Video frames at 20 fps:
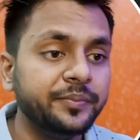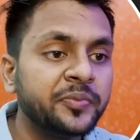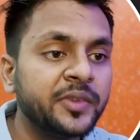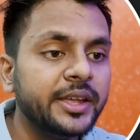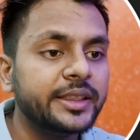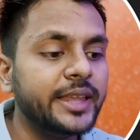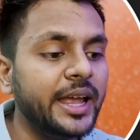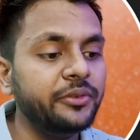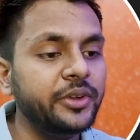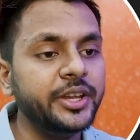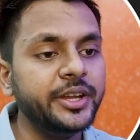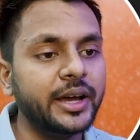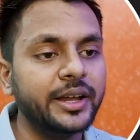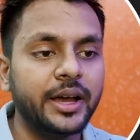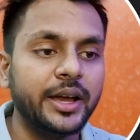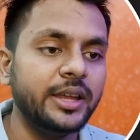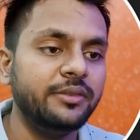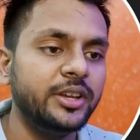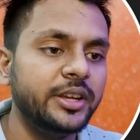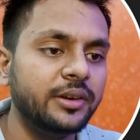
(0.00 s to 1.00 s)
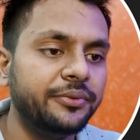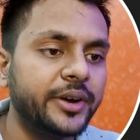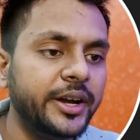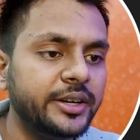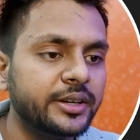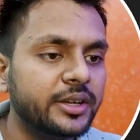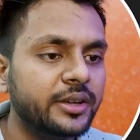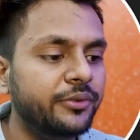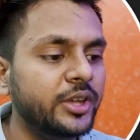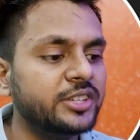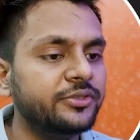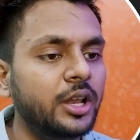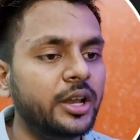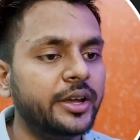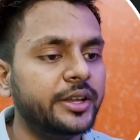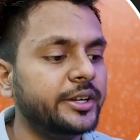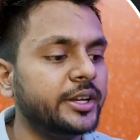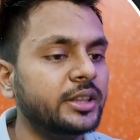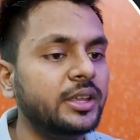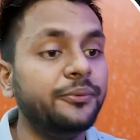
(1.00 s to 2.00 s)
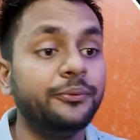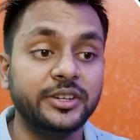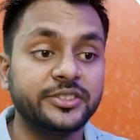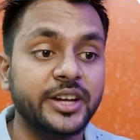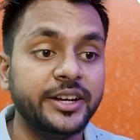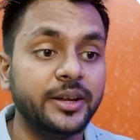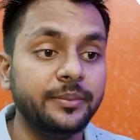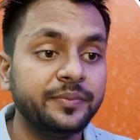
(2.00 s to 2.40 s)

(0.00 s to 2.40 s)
Then we need again we need the front, which will return the first item.